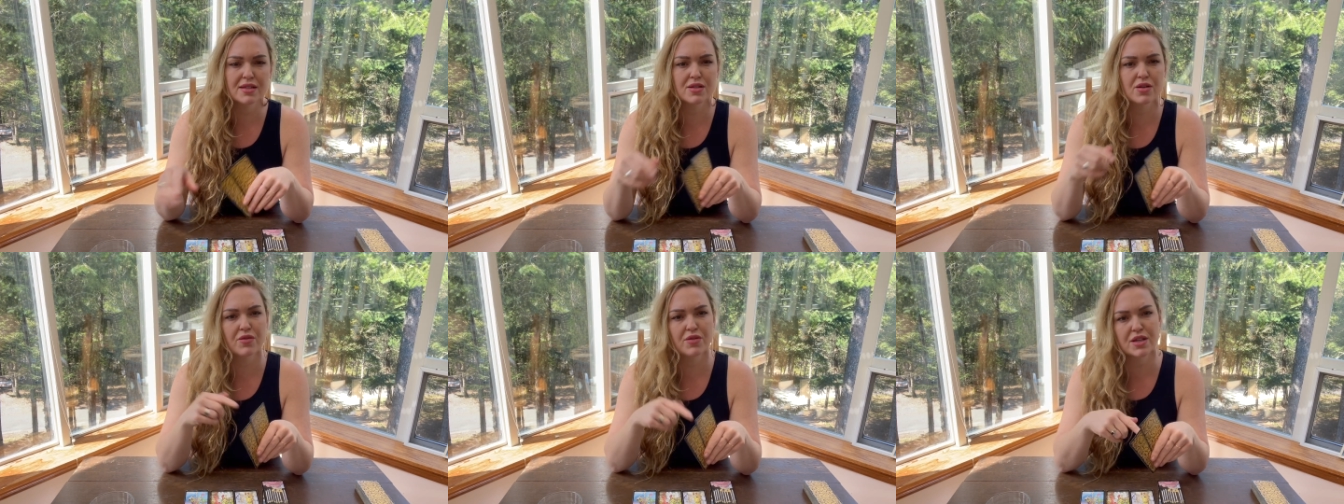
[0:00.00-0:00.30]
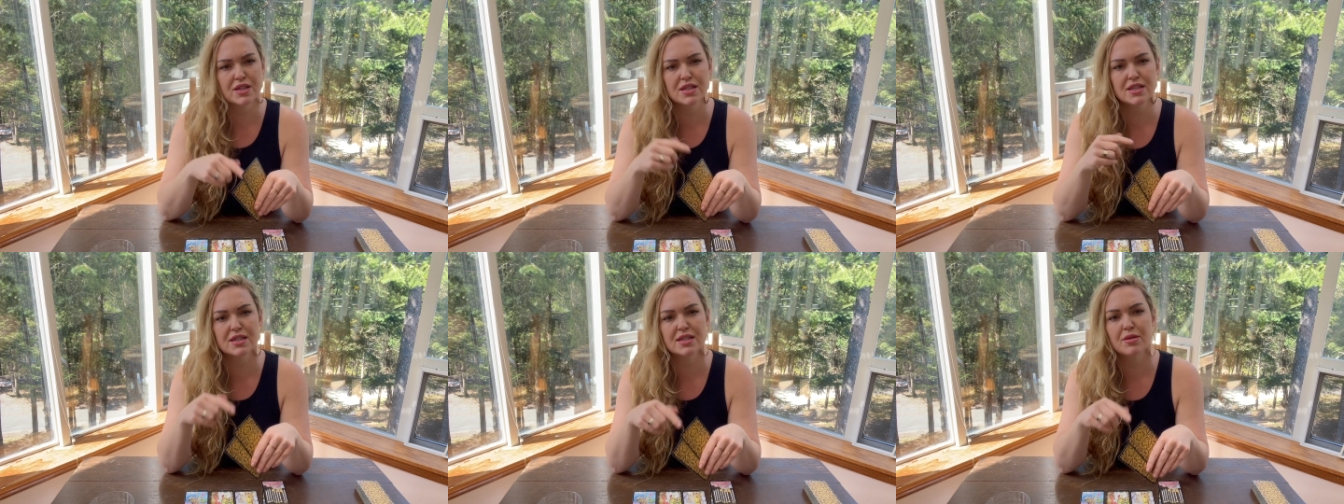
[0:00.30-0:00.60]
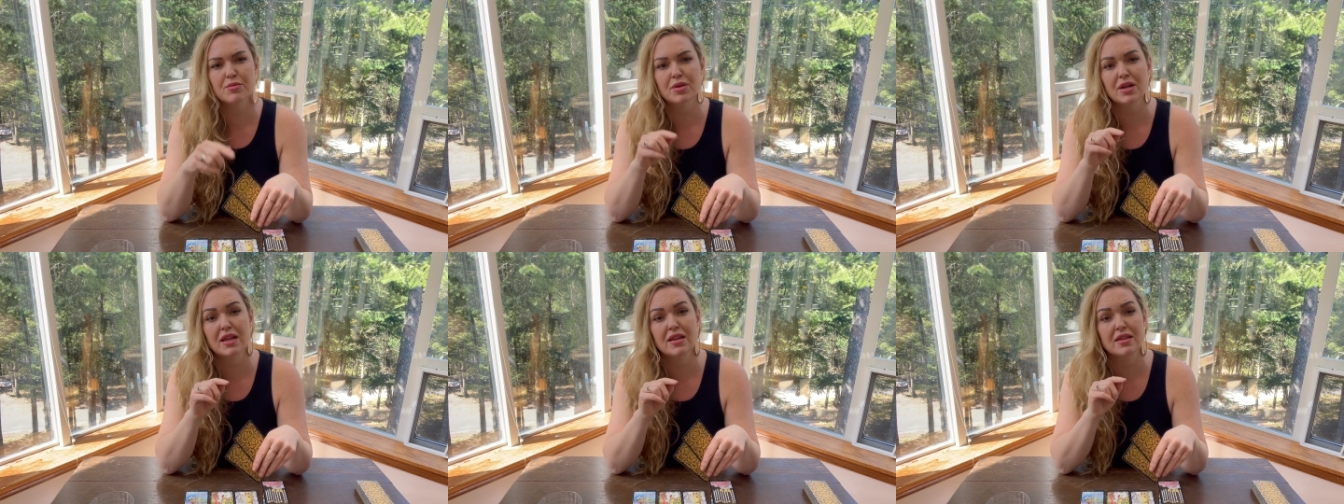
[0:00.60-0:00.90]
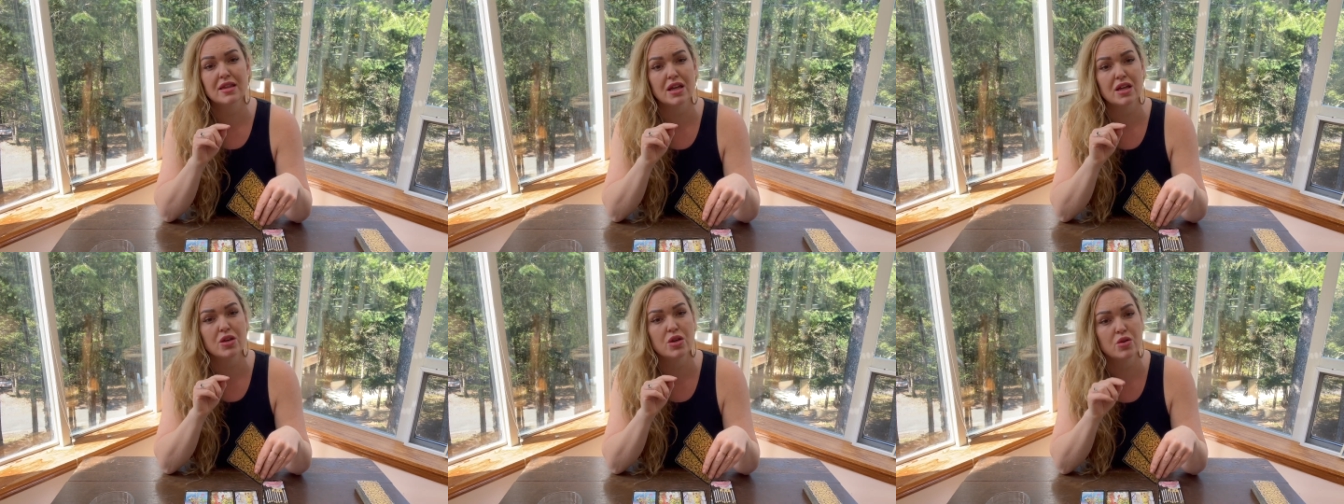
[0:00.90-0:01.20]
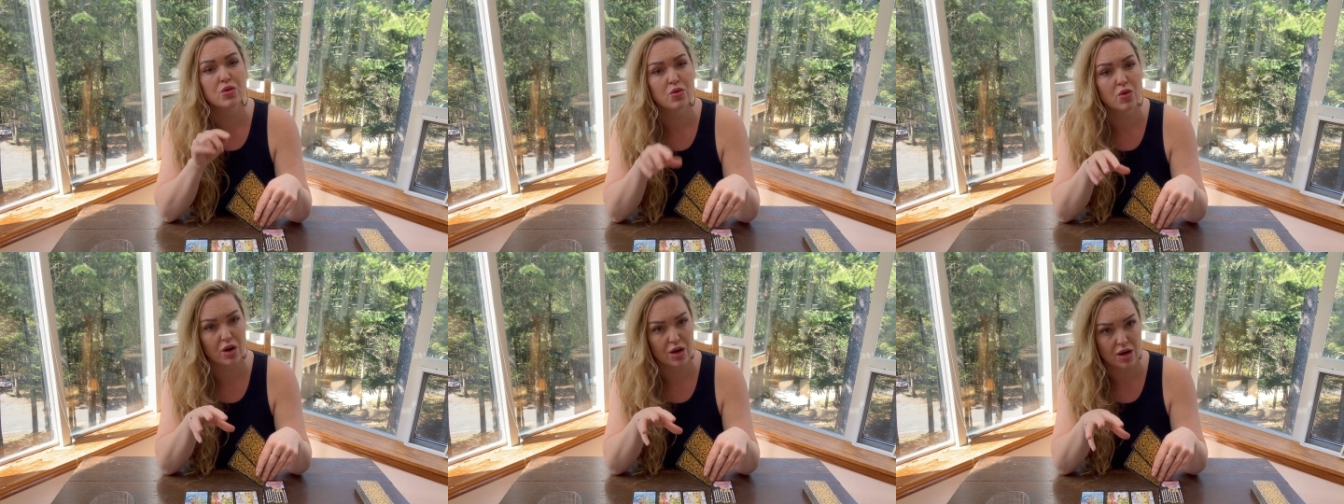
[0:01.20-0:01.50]
So if this is somebody that
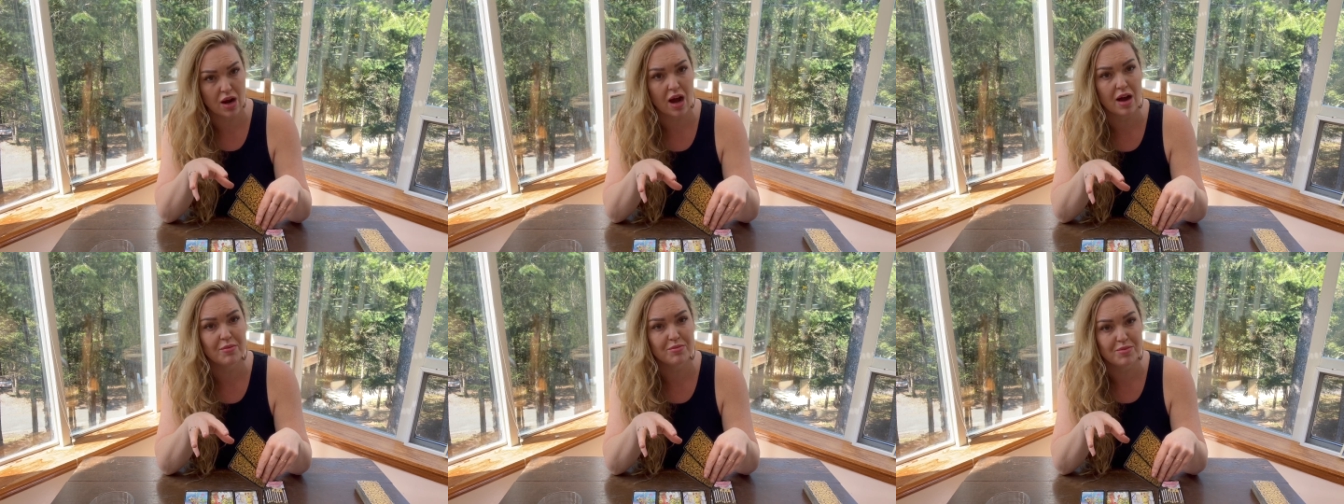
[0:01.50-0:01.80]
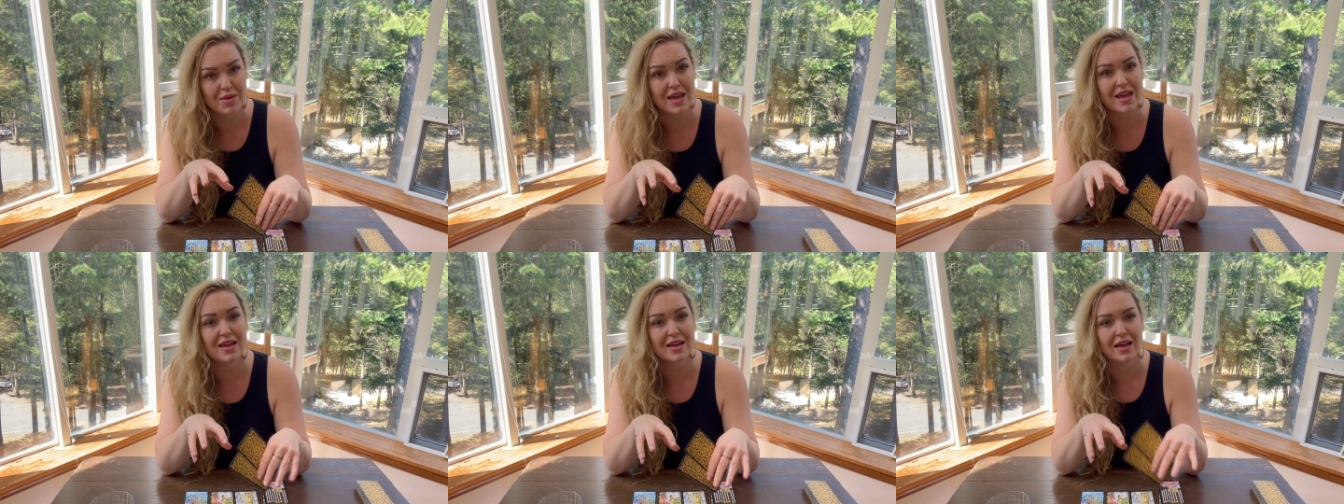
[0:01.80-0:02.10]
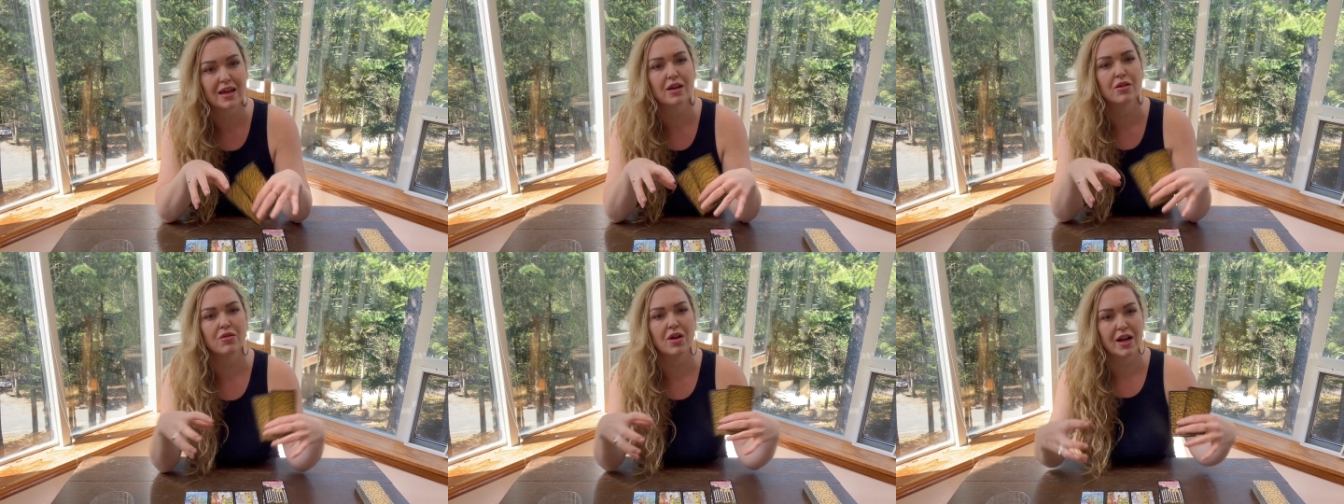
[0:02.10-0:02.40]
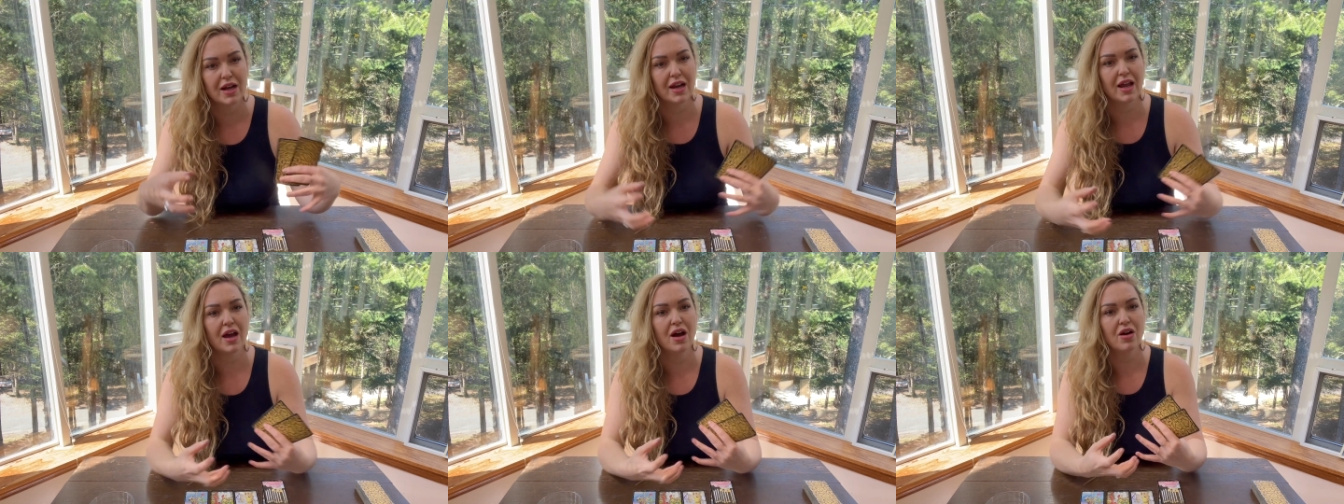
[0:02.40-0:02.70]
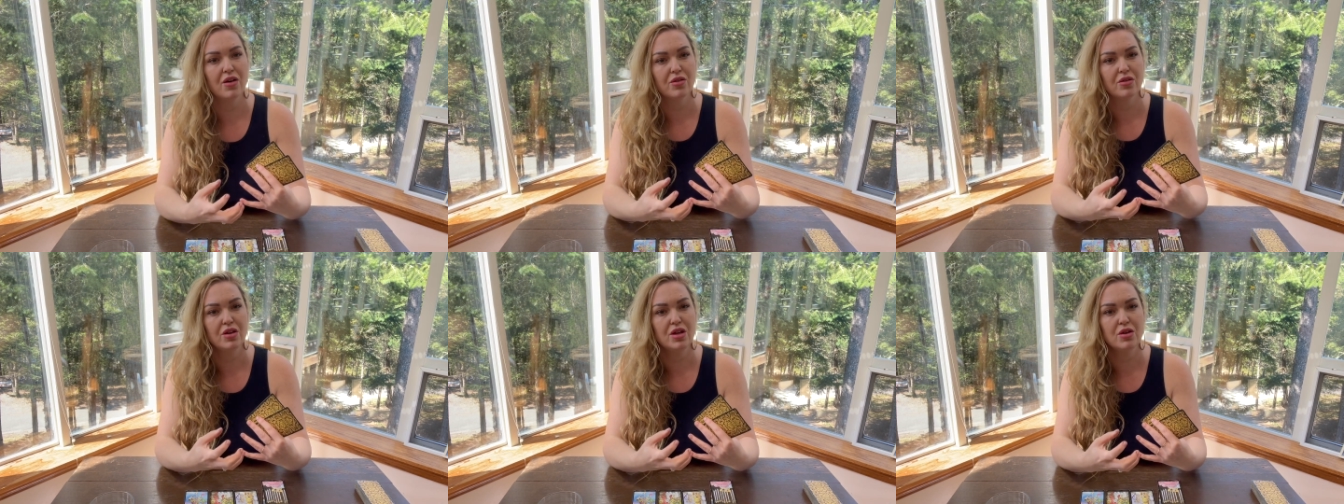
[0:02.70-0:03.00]
you are not being right now,